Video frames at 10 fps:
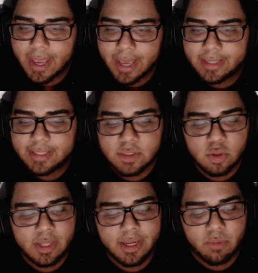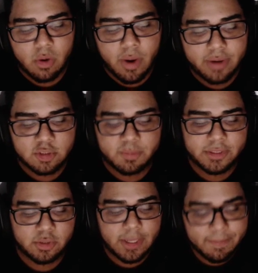and it doesn't look like it requires a
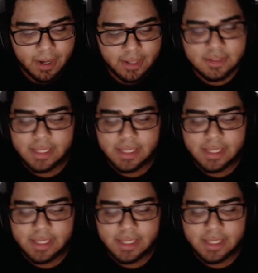special hitbox.